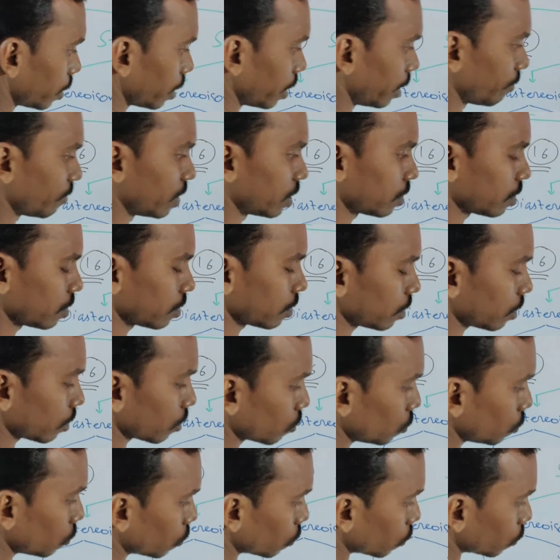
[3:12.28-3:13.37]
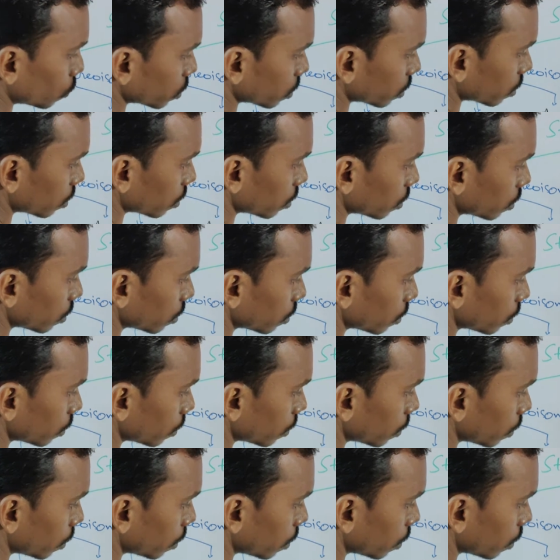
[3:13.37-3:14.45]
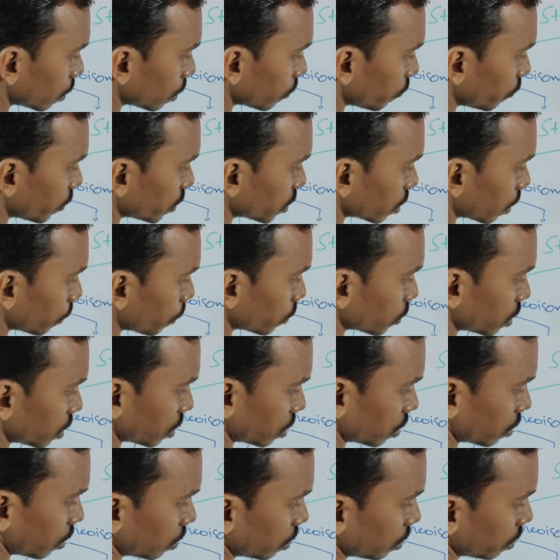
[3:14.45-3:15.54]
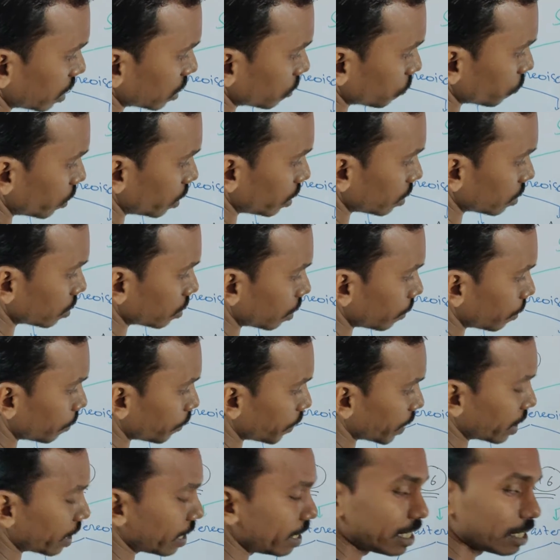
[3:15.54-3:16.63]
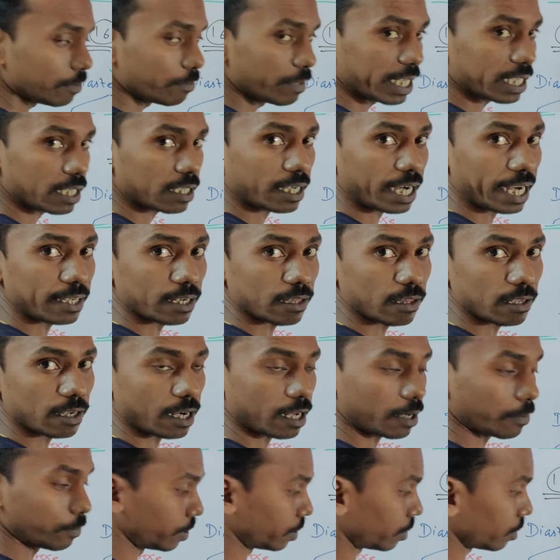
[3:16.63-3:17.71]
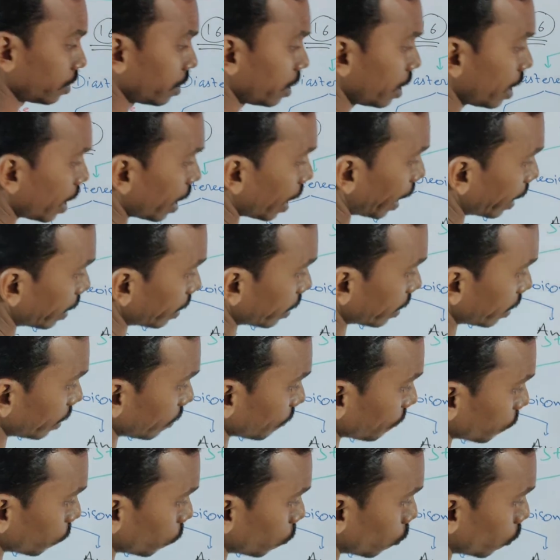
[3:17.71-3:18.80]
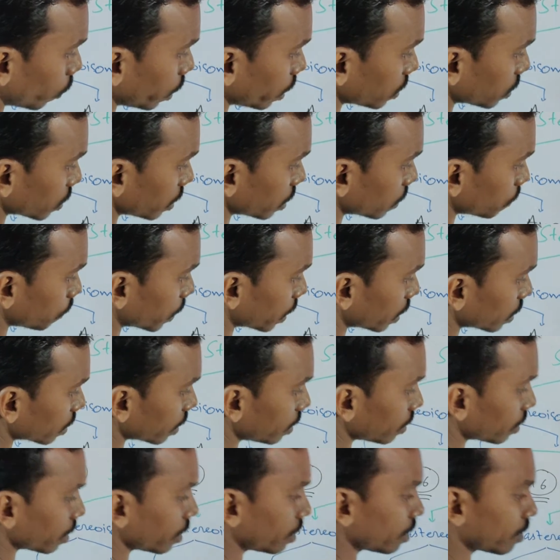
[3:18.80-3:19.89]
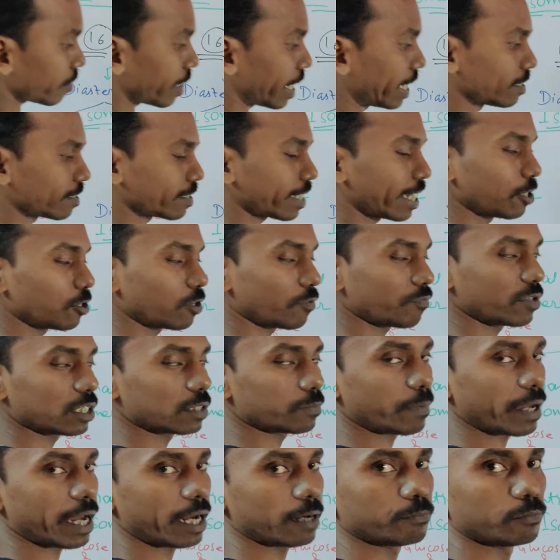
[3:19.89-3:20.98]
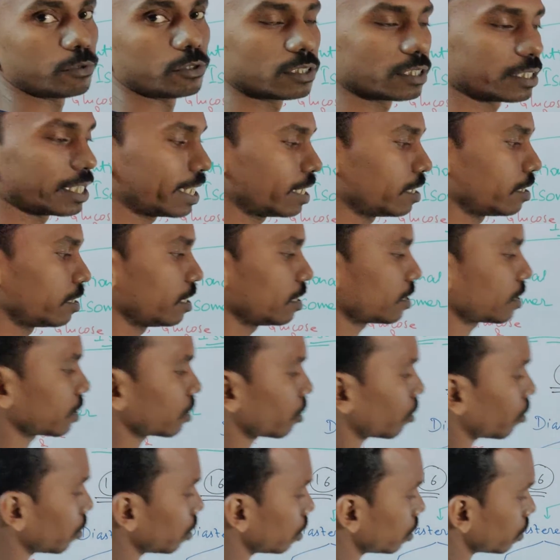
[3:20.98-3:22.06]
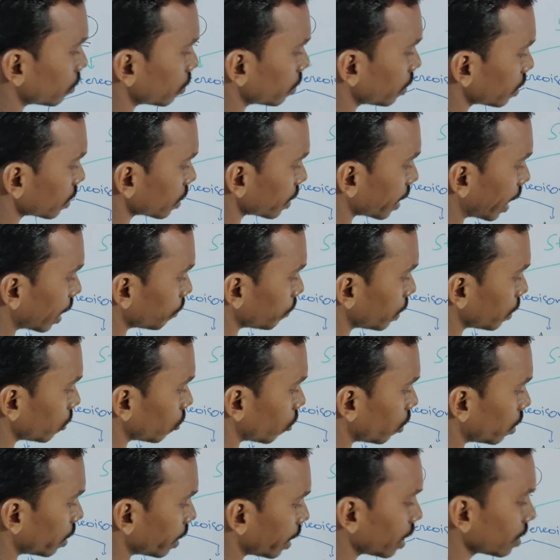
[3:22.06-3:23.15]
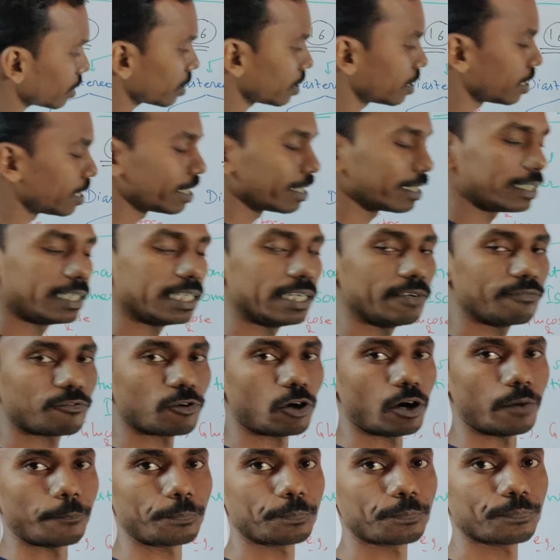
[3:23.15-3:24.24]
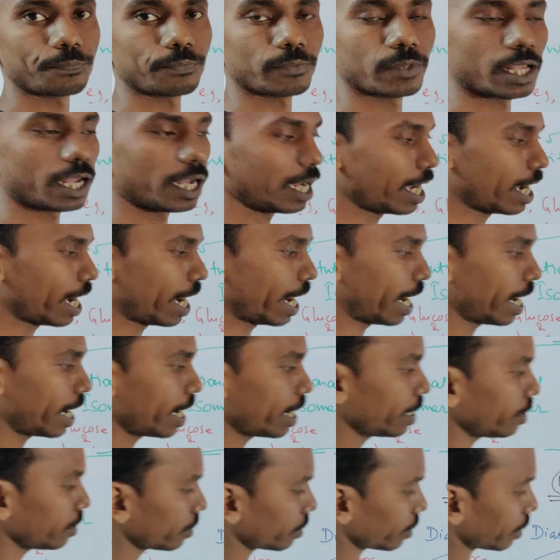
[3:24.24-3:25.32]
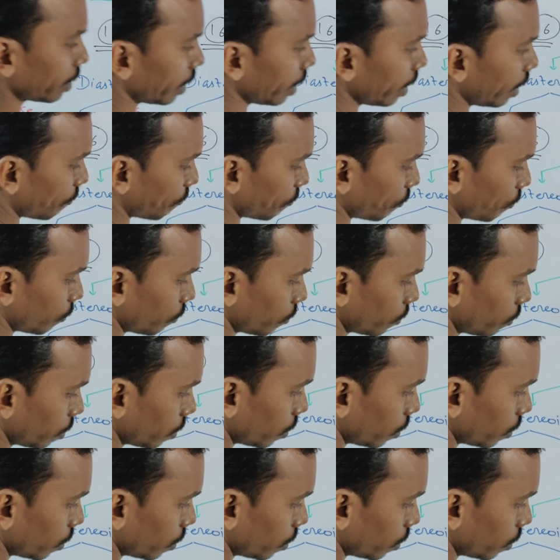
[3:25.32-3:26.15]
if this is the glucose Fischer projection, this one is the penultimate chiral carbon, and if OH is present in right side of this backbone, then this can be called as D form. And if